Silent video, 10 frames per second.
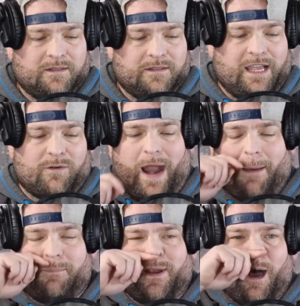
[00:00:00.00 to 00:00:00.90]
they're
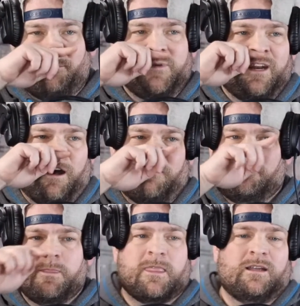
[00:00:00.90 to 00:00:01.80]
wrapping up, a
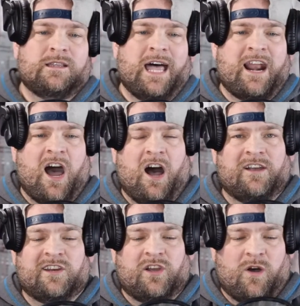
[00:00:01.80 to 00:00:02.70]
lot of
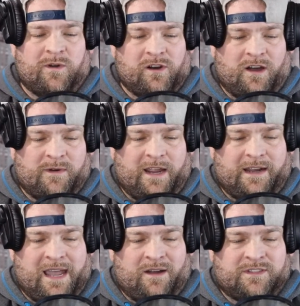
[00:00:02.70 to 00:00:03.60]
hugging going on right
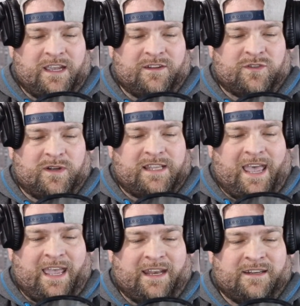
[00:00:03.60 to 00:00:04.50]
now. It's getting towards
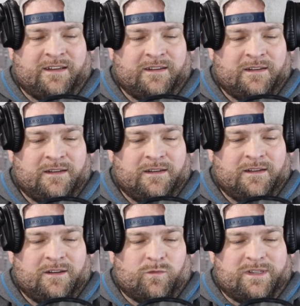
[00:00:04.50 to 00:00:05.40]
the end.
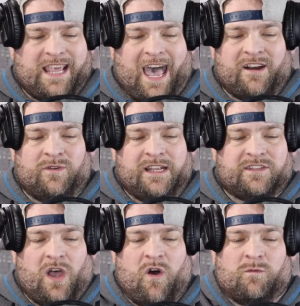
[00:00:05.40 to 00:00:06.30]
Rosado
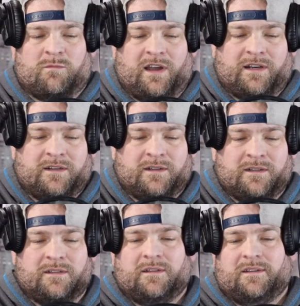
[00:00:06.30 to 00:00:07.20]
needs a home run.
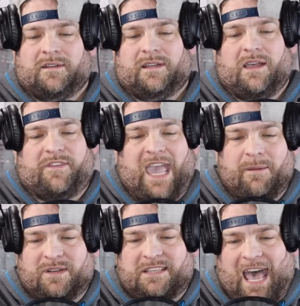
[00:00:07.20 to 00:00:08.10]
If
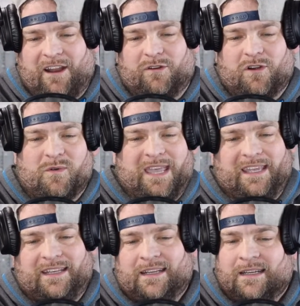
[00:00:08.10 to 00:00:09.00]
Gabe Rosado don't
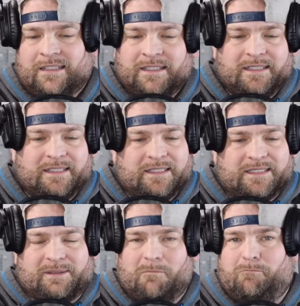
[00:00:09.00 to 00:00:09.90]
hit
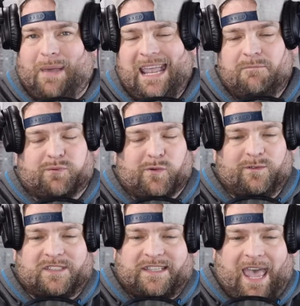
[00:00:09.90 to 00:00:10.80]
some Babe
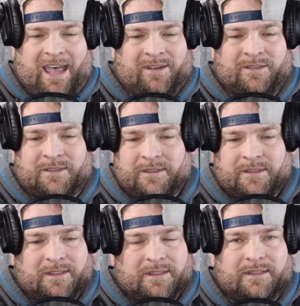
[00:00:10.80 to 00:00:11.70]
Ruth style,
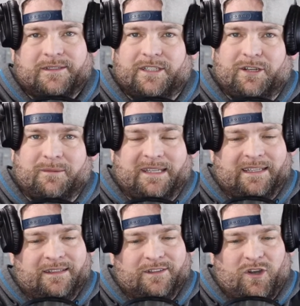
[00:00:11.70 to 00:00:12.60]
you know what I
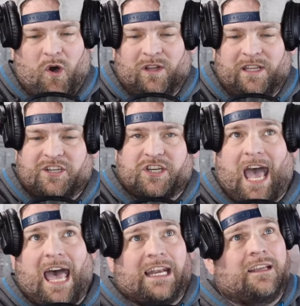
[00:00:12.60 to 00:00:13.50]
mean? Call his
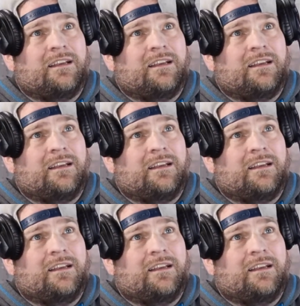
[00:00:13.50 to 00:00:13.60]
shot.